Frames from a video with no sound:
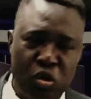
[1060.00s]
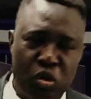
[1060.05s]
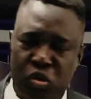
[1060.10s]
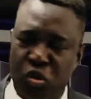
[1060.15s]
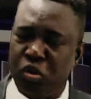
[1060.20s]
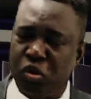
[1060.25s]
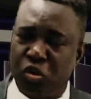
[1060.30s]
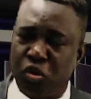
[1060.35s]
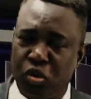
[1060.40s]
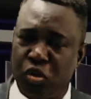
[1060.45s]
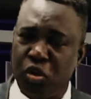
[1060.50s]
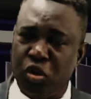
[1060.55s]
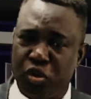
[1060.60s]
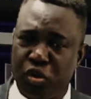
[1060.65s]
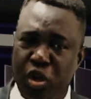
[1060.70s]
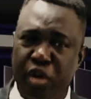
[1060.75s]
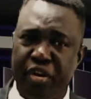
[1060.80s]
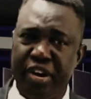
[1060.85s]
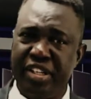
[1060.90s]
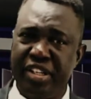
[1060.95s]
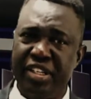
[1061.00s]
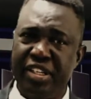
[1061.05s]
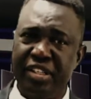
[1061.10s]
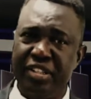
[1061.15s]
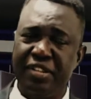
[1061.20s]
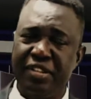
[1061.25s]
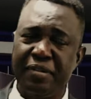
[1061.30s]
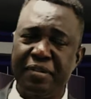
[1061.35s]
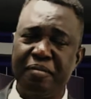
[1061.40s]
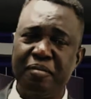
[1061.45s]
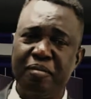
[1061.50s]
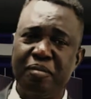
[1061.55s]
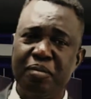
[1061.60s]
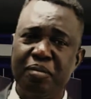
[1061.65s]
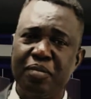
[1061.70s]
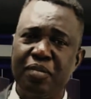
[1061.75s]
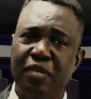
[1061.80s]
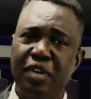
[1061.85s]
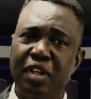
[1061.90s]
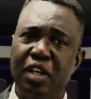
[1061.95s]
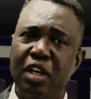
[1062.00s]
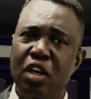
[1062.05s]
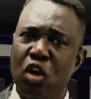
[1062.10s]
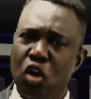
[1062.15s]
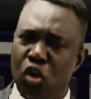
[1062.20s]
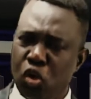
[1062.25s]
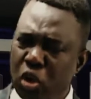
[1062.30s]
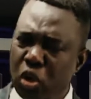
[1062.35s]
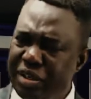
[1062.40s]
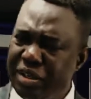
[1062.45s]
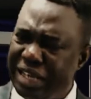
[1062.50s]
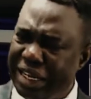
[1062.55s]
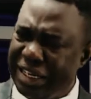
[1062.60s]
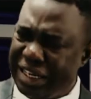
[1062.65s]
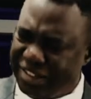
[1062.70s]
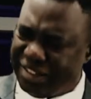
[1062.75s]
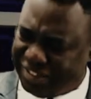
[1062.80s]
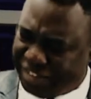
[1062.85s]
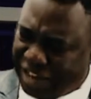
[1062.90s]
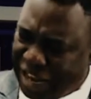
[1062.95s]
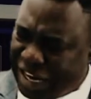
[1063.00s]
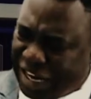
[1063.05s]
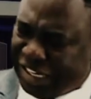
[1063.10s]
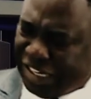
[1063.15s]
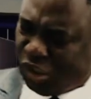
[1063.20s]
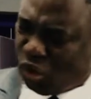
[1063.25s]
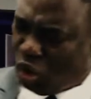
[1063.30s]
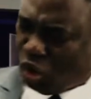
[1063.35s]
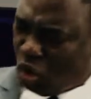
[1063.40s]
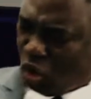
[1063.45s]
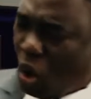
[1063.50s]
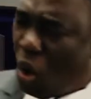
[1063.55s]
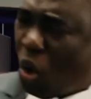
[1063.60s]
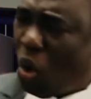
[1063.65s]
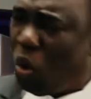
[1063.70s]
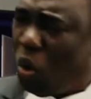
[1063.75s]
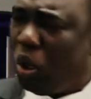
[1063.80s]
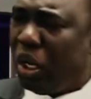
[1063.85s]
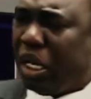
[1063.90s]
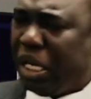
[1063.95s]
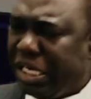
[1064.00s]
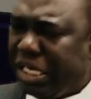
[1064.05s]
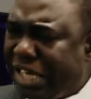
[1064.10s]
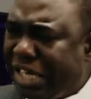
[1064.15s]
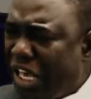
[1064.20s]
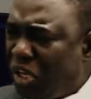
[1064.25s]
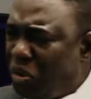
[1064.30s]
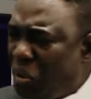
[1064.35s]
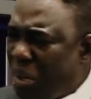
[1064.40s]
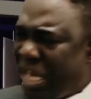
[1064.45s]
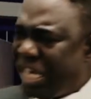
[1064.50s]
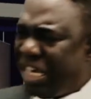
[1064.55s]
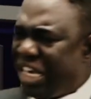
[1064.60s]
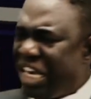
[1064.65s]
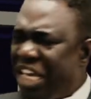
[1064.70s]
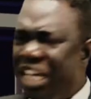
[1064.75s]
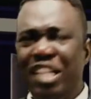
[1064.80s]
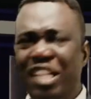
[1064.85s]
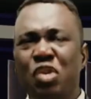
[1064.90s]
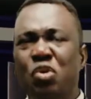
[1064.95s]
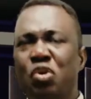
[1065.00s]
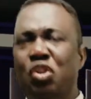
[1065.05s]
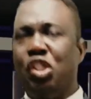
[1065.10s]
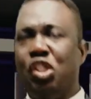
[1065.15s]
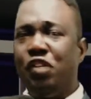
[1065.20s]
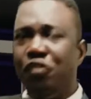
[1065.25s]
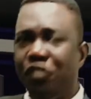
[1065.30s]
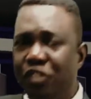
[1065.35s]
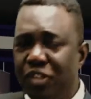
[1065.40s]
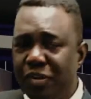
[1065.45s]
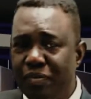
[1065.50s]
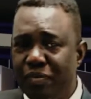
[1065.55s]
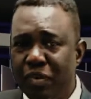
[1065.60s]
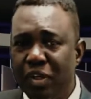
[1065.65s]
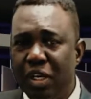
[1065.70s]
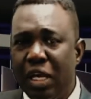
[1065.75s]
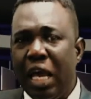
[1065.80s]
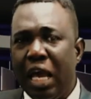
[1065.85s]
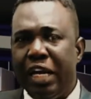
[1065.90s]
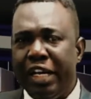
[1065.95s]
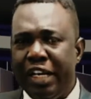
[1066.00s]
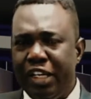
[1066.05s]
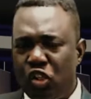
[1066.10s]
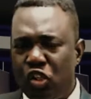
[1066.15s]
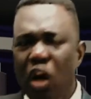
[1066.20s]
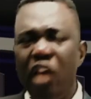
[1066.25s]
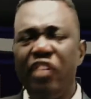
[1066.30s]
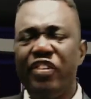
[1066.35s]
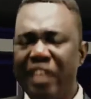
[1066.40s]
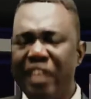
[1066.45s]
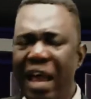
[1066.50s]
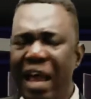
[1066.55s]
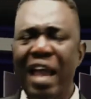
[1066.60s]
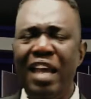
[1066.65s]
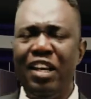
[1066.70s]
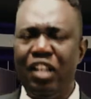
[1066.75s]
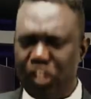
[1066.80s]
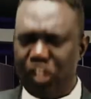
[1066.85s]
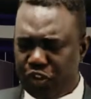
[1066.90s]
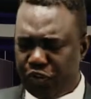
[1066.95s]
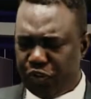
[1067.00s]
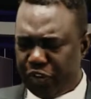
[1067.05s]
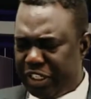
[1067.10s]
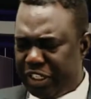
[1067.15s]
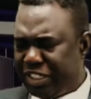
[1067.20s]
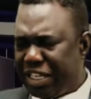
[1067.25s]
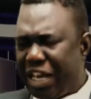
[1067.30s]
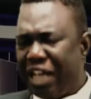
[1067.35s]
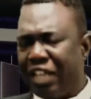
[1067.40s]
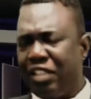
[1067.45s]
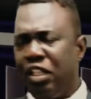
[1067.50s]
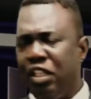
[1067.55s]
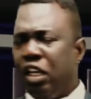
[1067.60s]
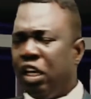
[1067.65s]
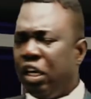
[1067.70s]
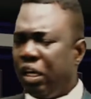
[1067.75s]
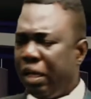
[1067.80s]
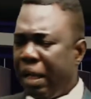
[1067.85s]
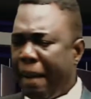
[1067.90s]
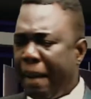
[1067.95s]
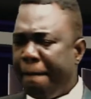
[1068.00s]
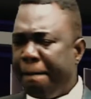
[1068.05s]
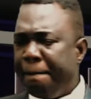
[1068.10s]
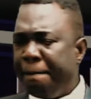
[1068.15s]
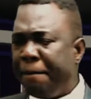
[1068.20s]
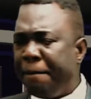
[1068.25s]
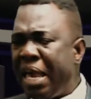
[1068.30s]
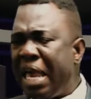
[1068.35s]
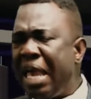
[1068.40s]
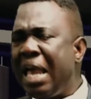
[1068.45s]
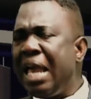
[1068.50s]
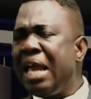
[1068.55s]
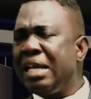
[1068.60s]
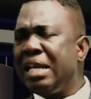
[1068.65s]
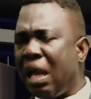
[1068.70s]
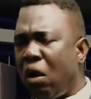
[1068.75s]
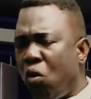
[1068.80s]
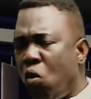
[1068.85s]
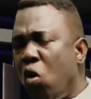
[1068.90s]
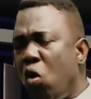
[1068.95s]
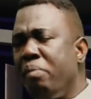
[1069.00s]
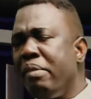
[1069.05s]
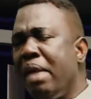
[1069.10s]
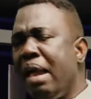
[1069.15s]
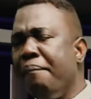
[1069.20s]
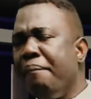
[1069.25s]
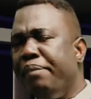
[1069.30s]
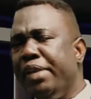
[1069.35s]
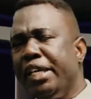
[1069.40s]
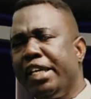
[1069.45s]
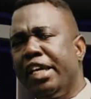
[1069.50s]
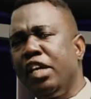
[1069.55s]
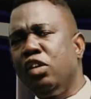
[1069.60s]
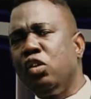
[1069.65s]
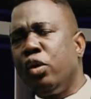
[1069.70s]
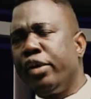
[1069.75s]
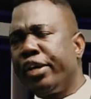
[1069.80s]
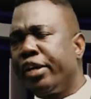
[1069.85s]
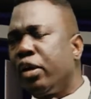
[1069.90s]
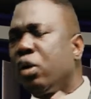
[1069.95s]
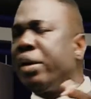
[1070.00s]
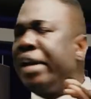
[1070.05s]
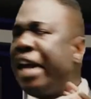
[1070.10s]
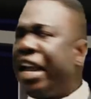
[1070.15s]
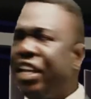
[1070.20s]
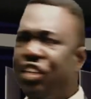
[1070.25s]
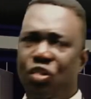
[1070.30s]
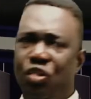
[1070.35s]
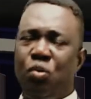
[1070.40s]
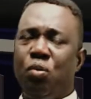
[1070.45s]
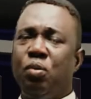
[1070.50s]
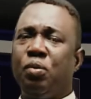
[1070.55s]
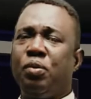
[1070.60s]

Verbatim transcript: to, to, to, to great things. Those are the signs to know that you are a new shift. The third sign is, is that uh, men and women begin to recognize you.